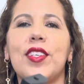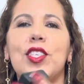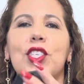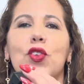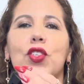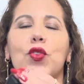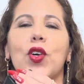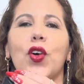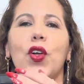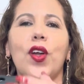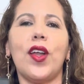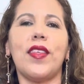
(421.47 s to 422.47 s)
is also a
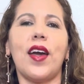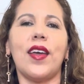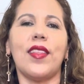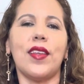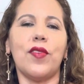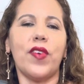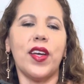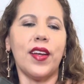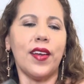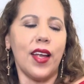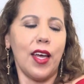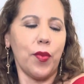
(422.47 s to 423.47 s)
color
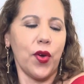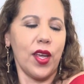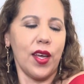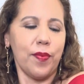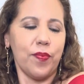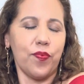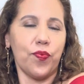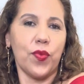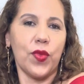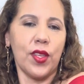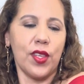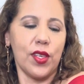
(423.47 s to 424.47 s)
identifier. I'm gonna,
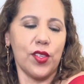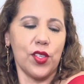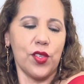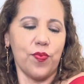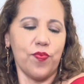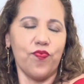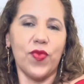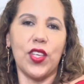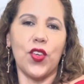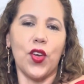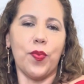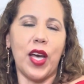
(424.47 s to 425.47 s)
you
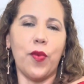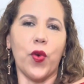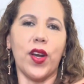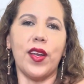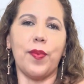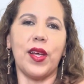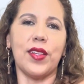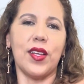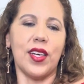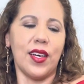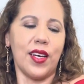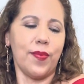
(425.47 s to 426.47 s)
know, I'm wearing
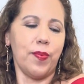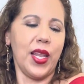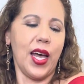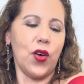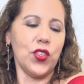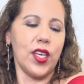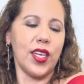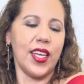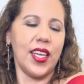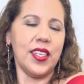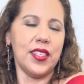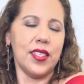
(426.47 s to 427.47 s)
a blouse that
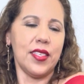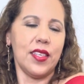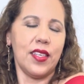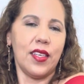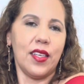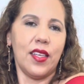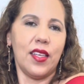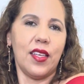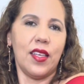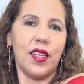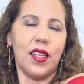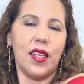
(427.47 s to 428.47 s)
is
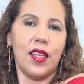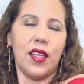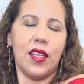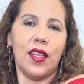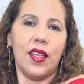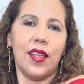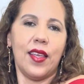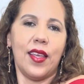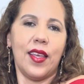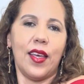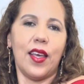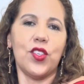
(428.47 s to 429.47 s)
intensive
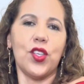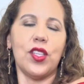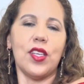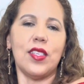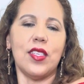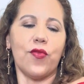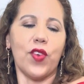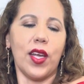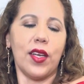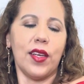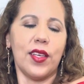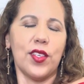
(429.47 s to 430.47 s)
red. It's intensive
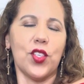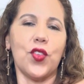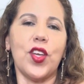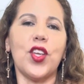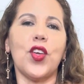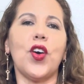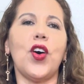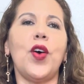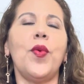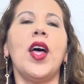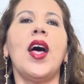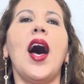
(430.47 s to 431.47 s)
red. So there you go.
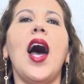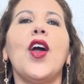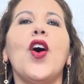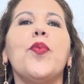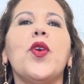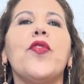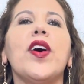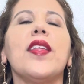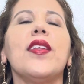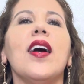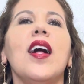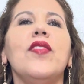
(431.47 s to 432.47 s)
I hope you find it
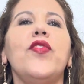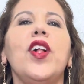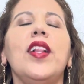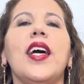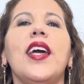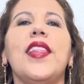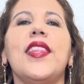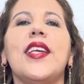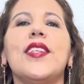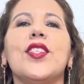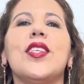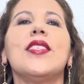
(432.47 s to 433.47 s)
helpful. And
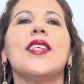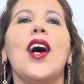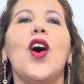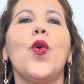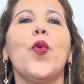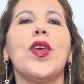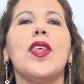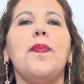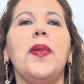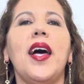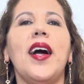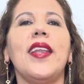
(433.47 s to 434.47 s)
this is how we the
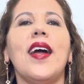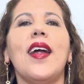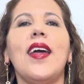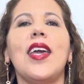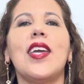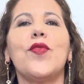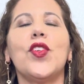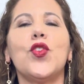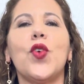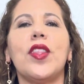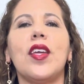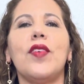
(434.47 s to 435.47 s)
blind are able to
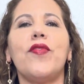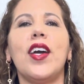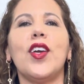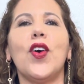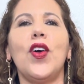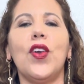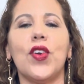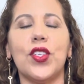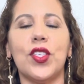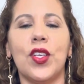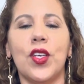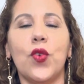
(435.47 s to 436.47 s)
identify
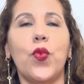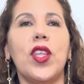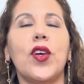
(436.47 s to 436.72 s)
colors with a